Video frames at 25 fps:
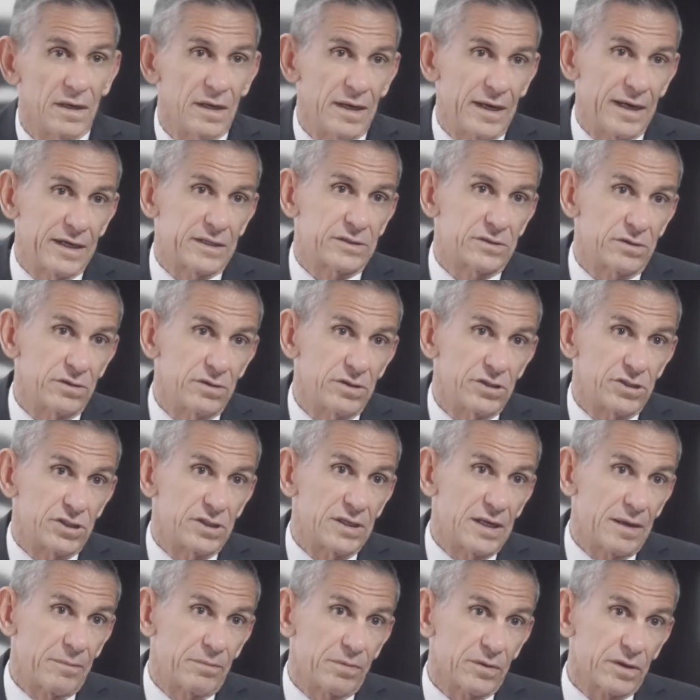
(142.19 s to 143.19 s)

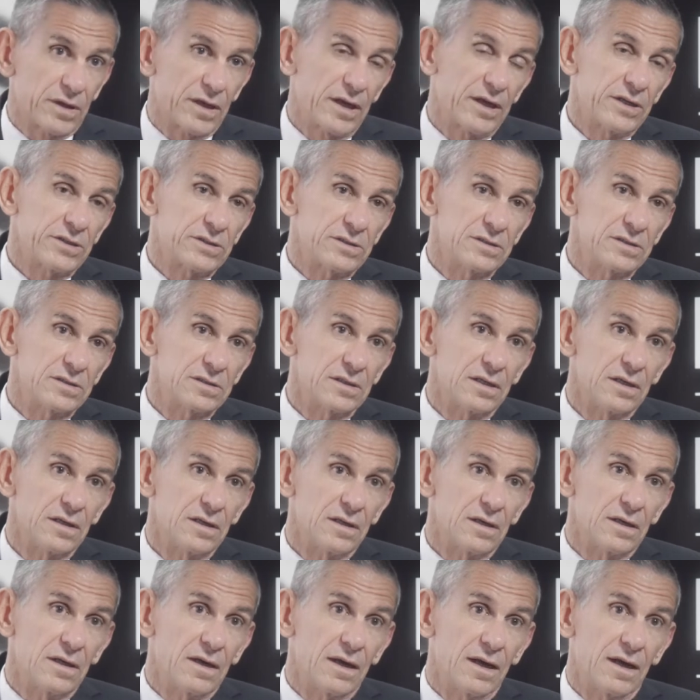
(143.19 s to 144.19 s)
extradition applications
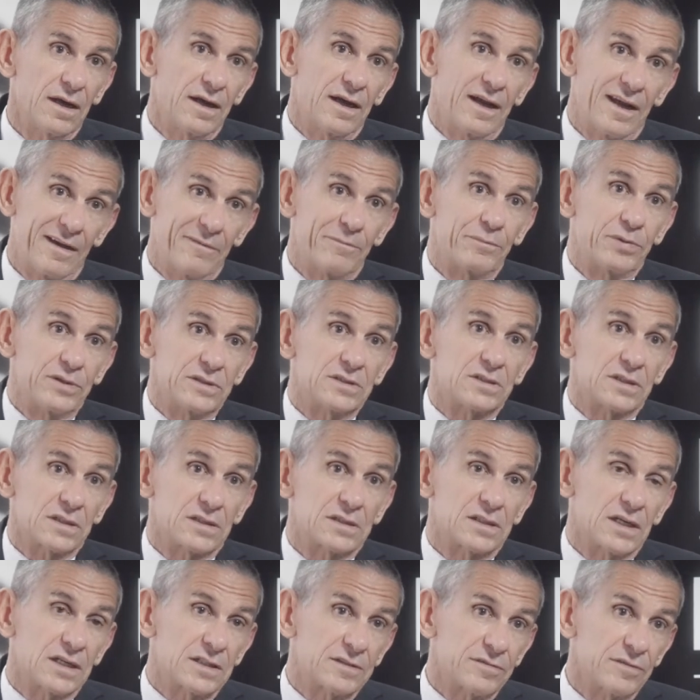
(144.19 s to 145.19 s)
have been
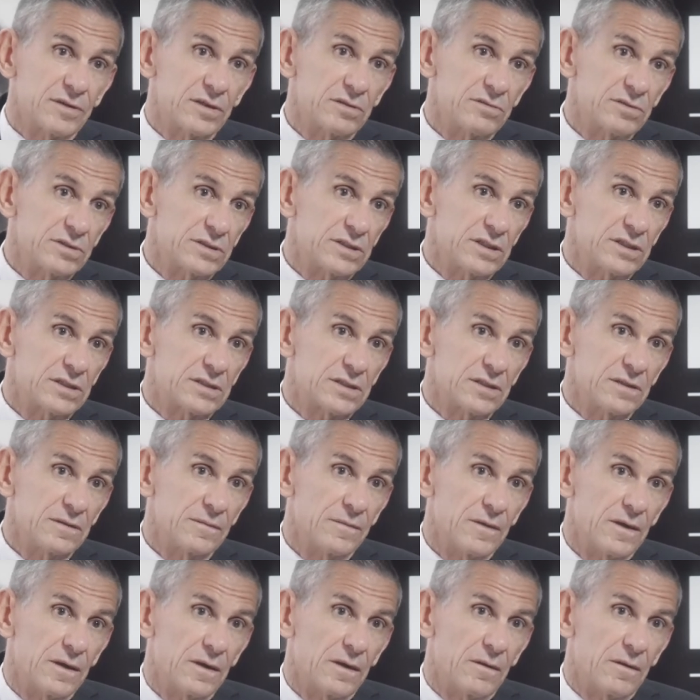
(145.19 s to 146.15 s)
successfully resisted.